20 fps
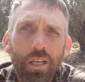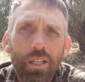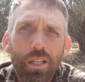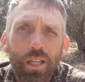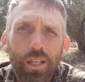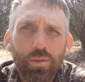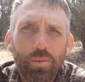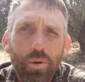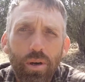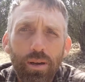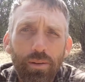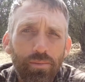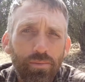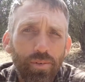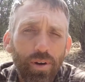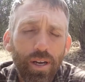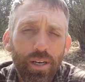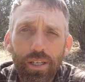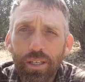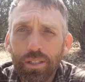That's why I'm
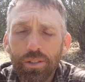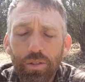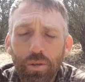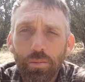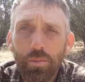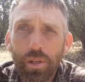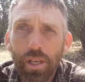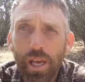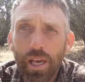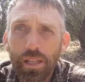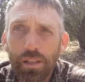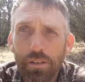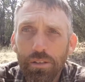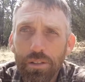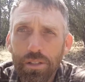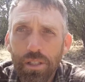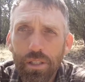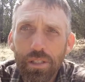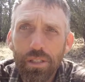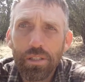finding so many
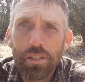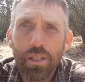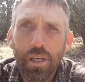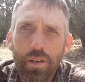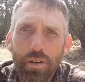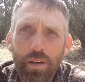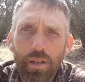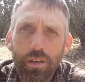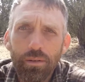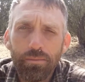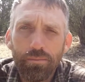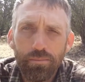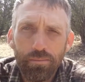antlers in this area.